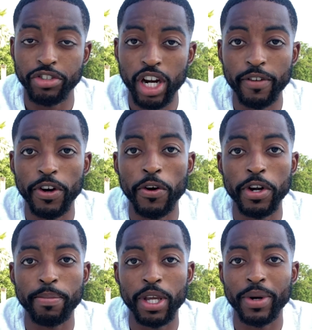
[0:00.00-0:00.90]
tried out for
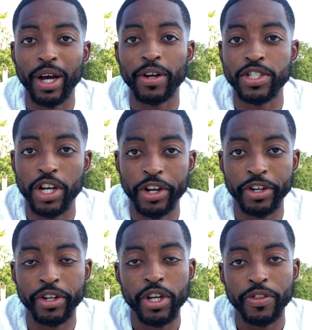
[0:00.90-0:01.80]
ODP when I was
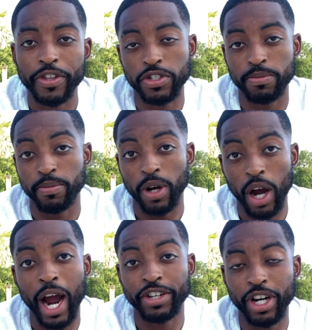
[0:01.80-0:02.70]
younger.
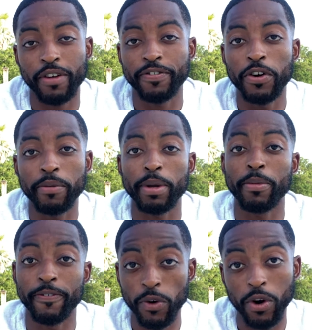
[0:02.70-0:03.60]
I tried out for ODP
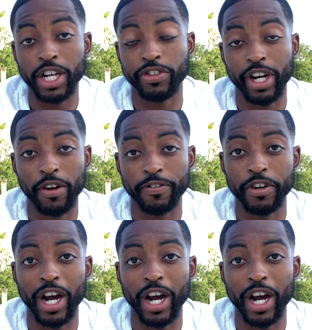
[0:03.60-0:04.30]
before I tried out for